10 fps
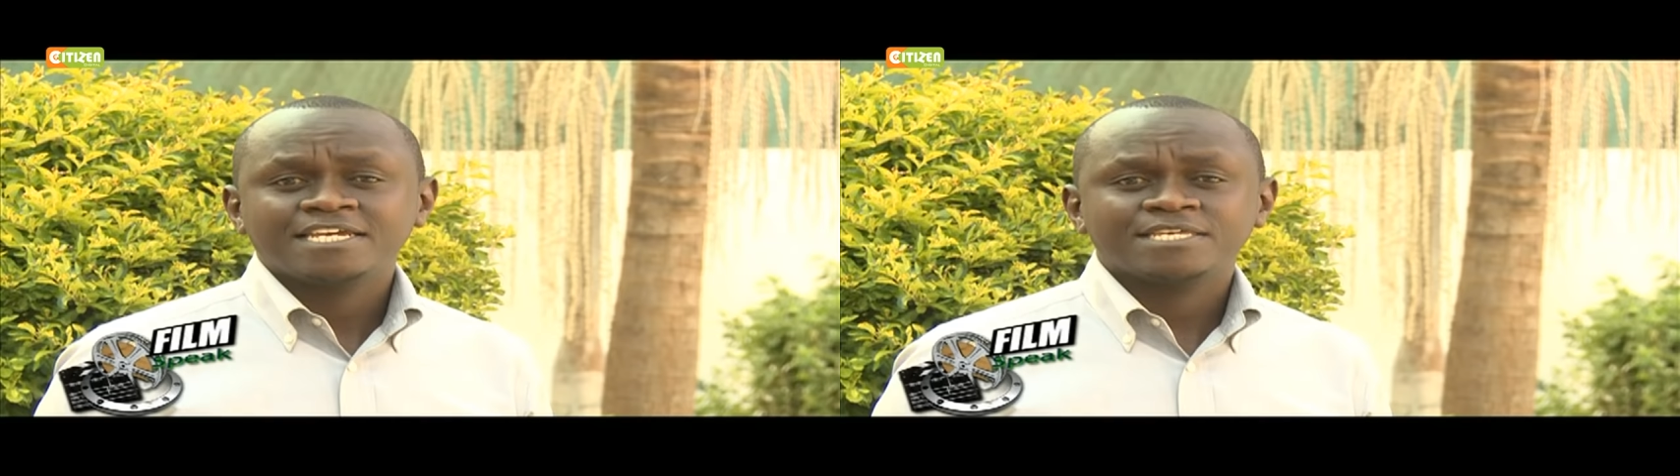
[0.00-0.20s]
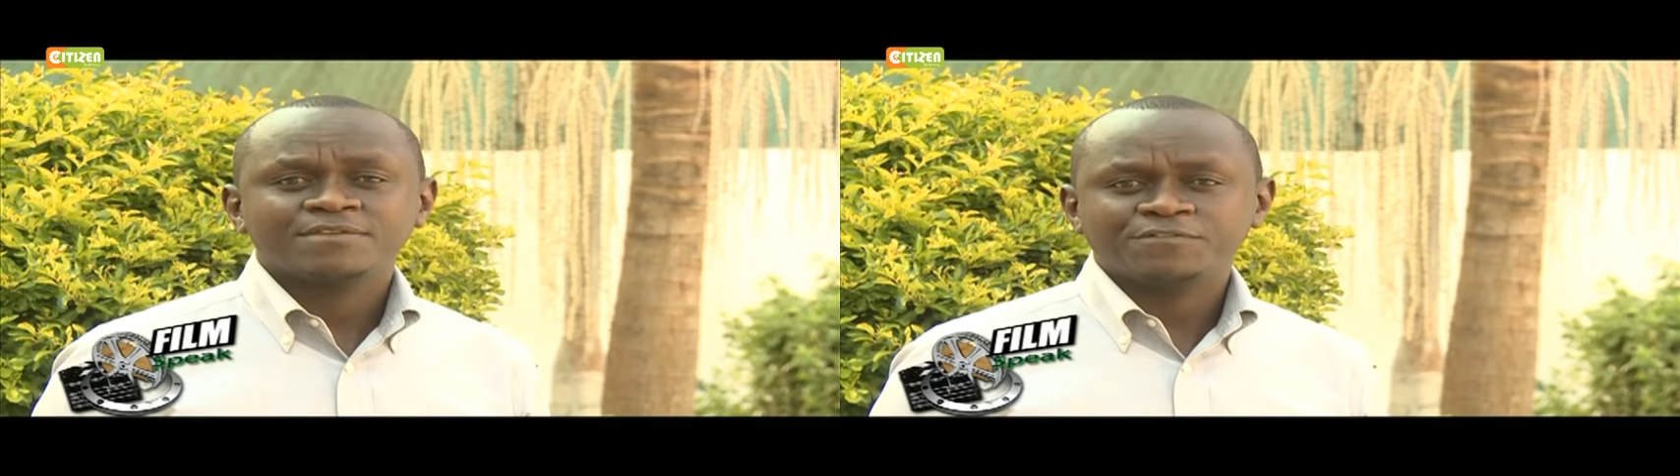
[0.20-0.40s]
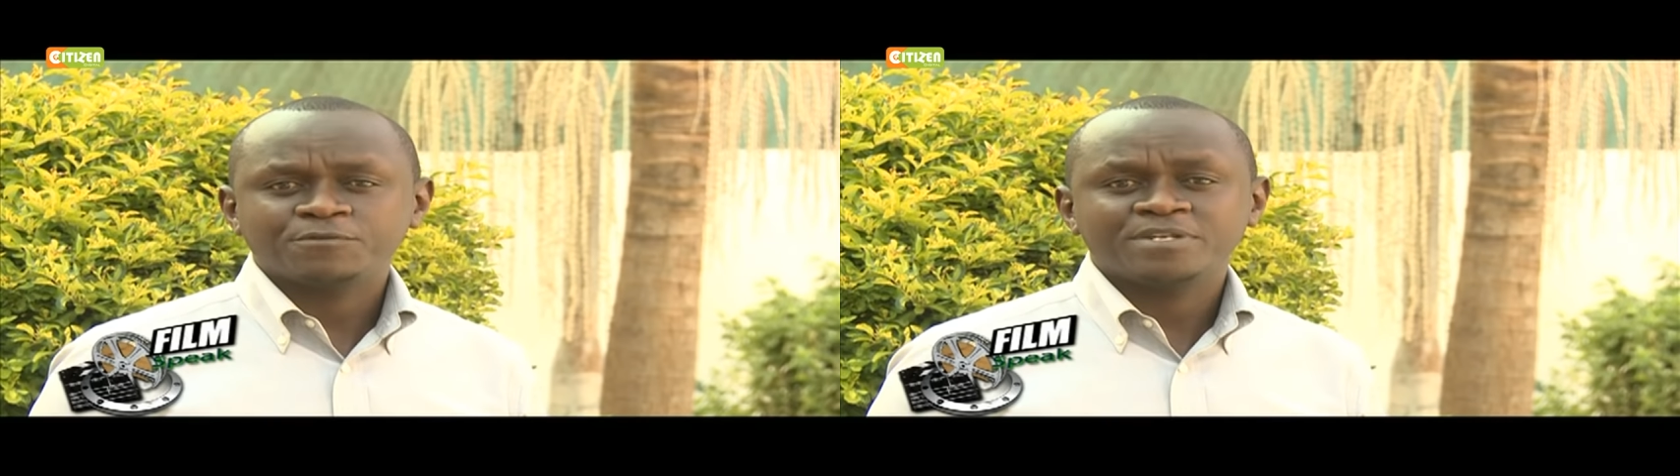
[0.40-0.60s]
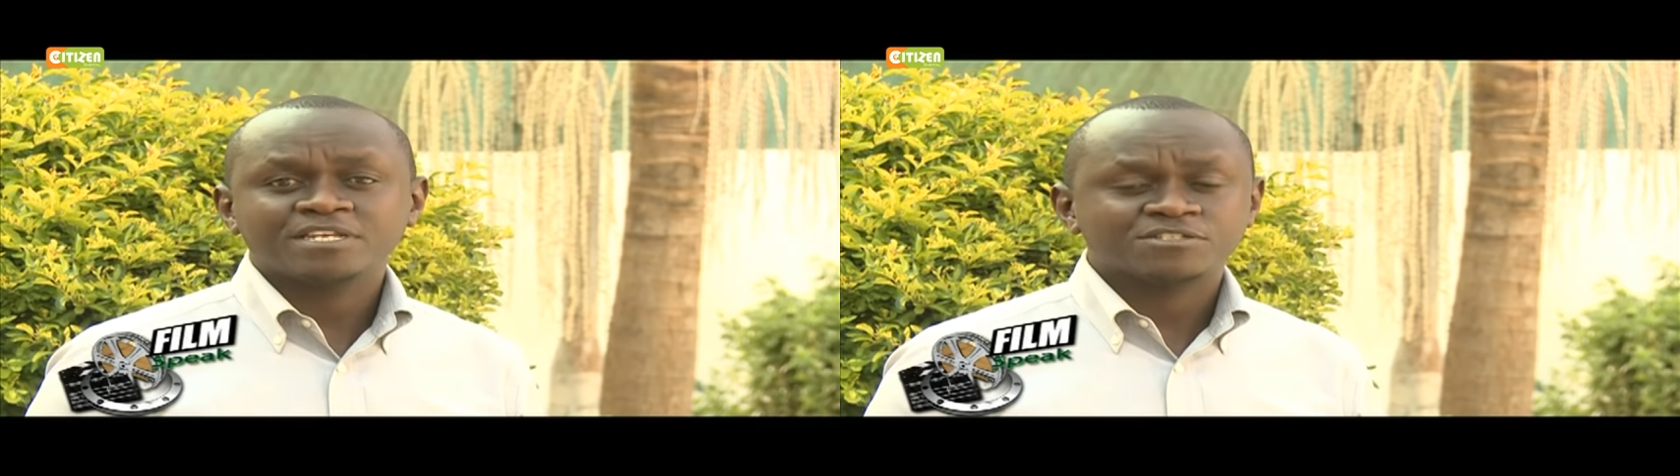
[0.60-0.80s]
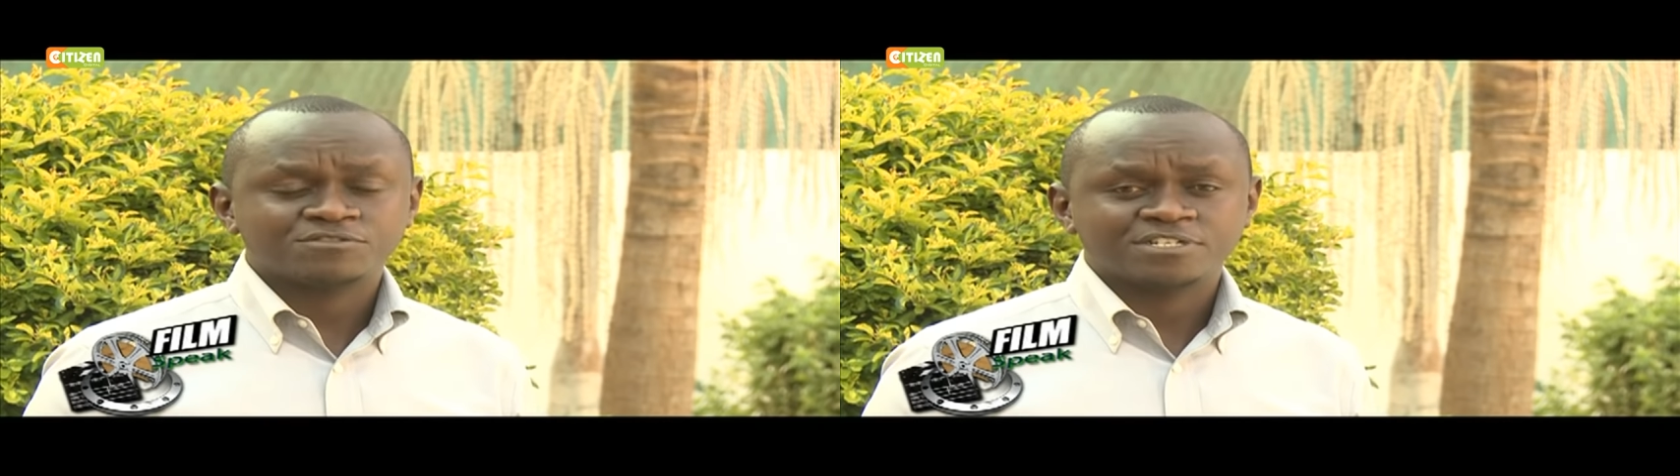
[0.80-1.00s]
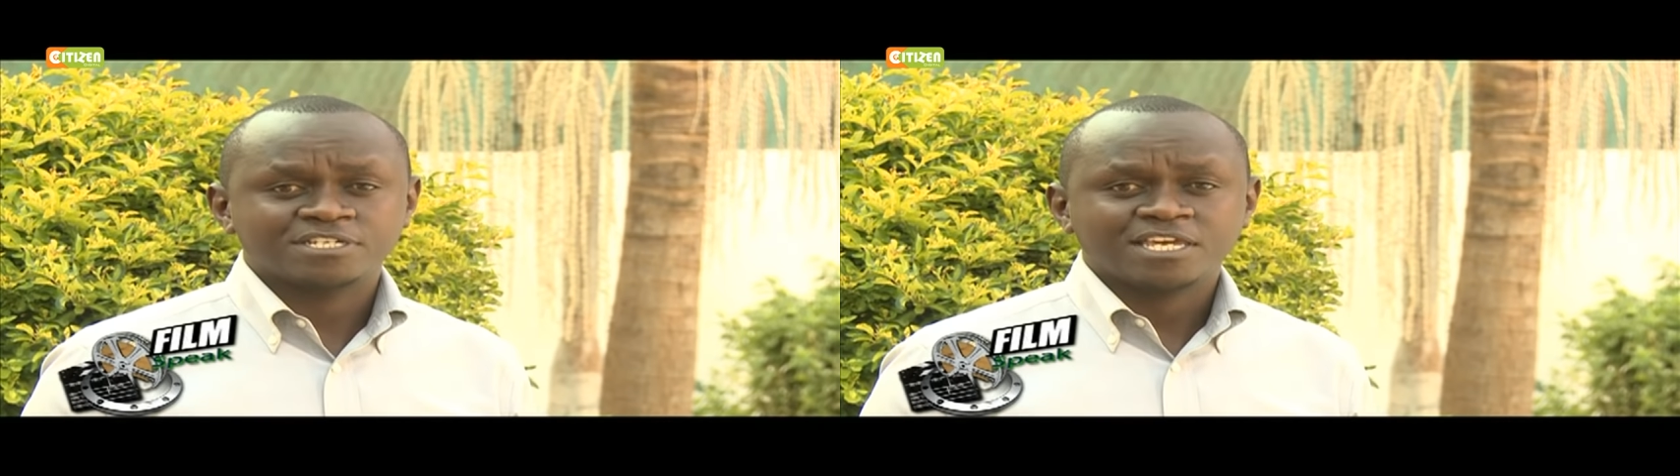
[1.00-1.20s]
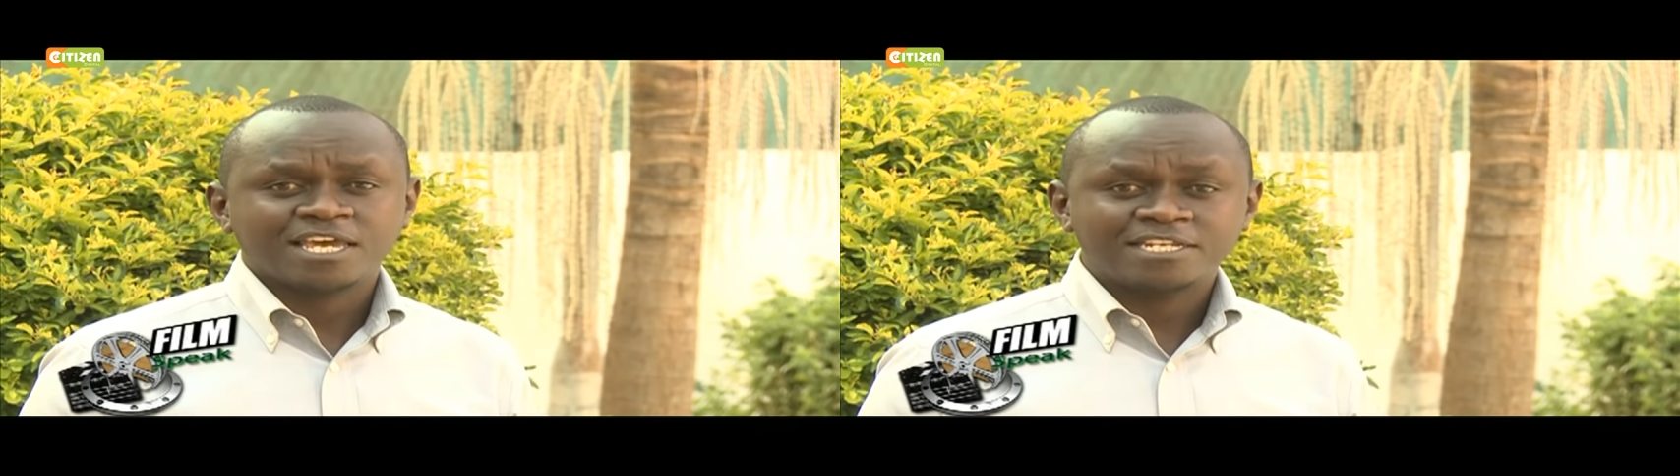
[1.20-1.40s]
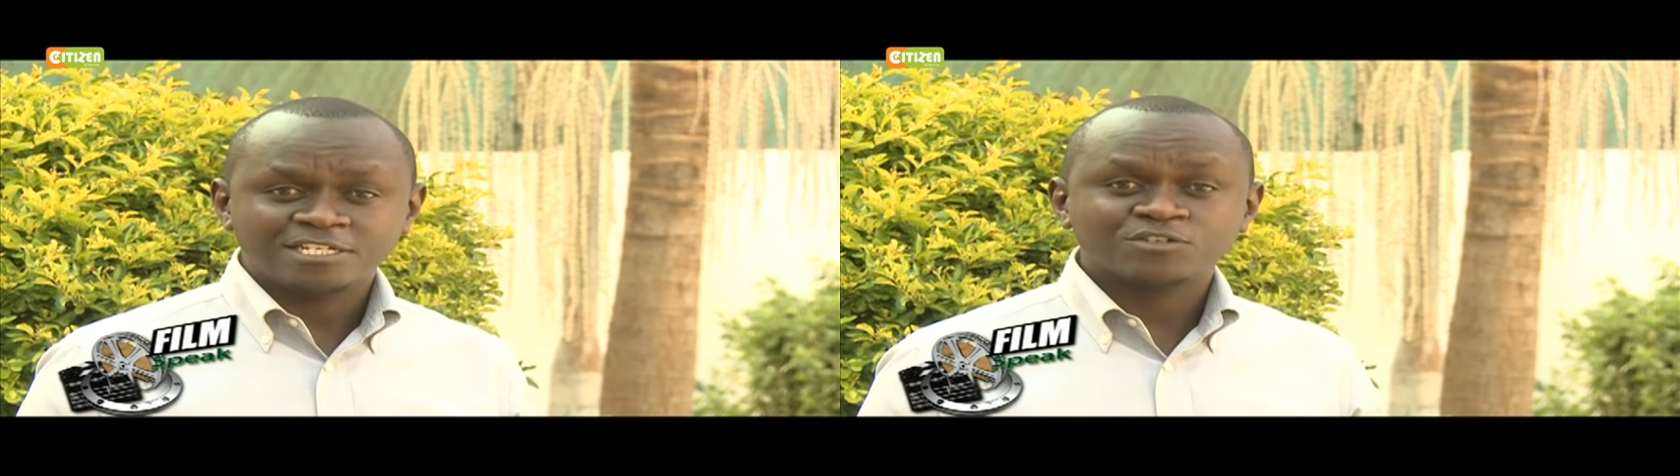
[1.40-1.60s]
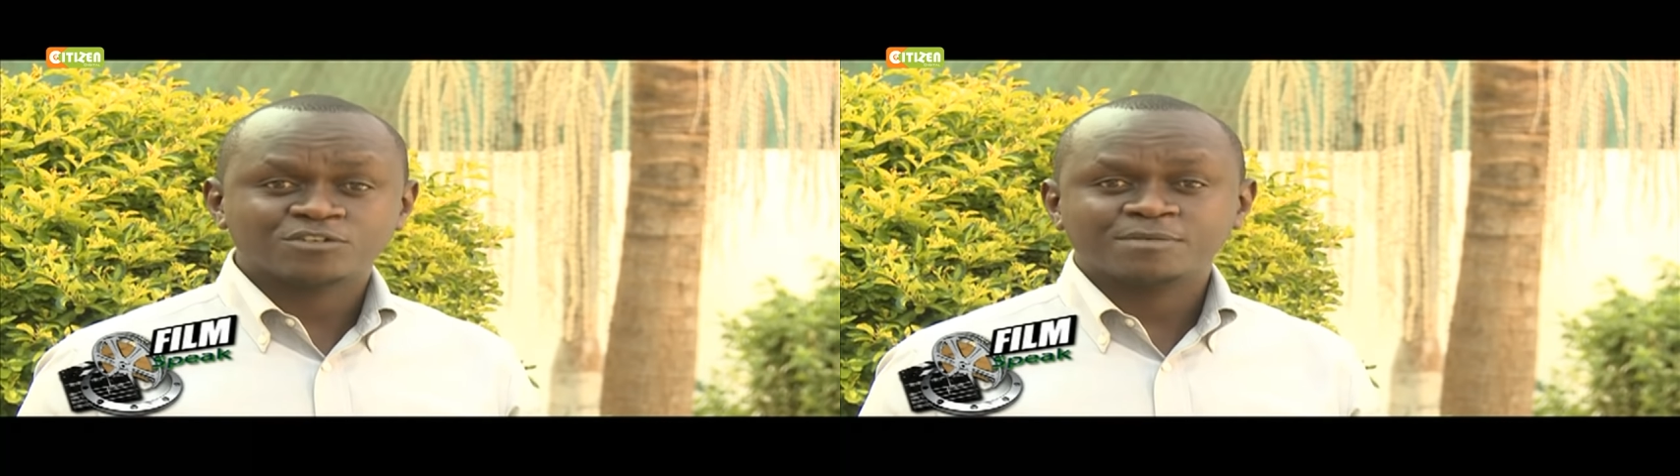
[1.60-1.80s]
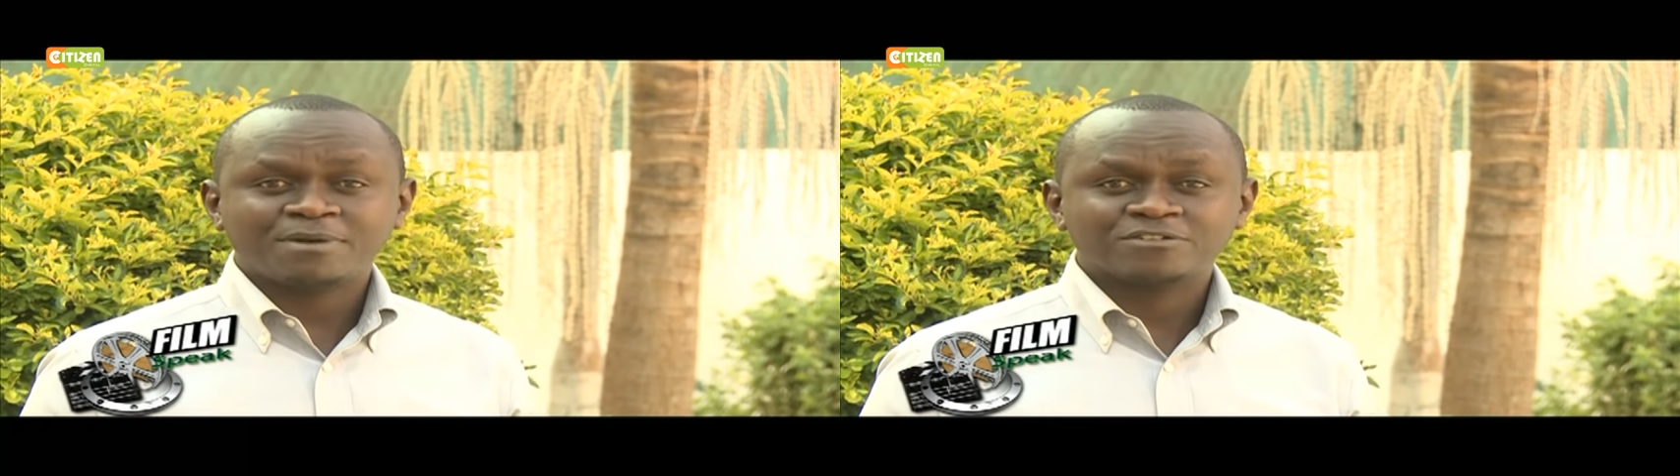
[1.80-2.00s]
in the film industry, and he
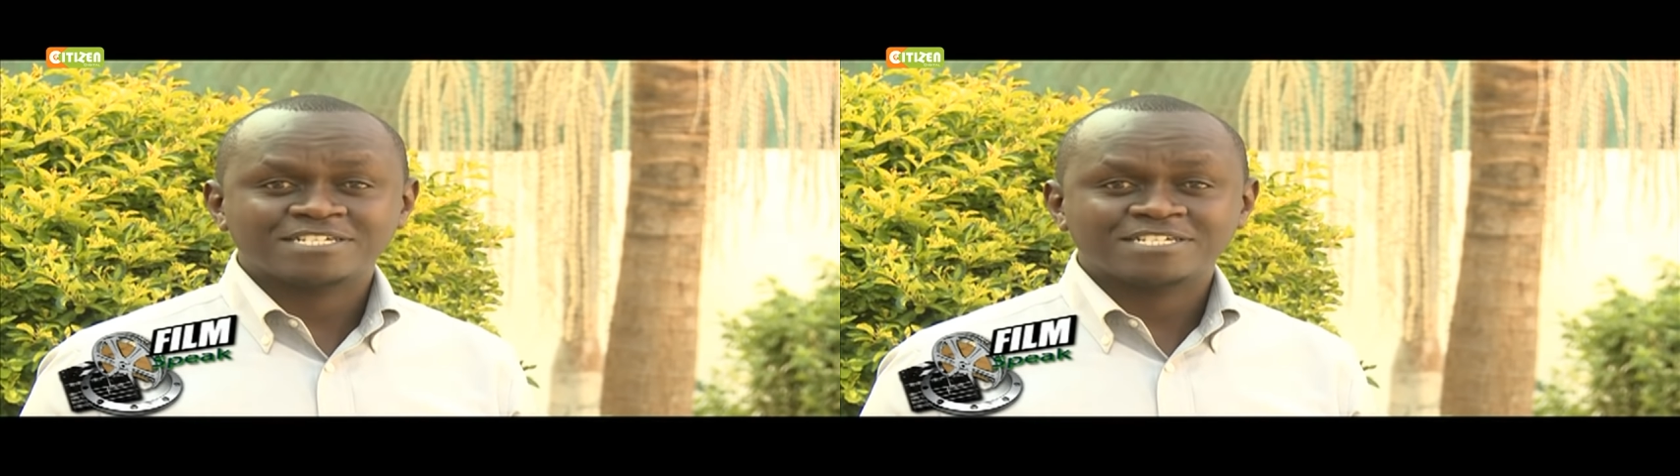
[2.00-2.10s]
talks about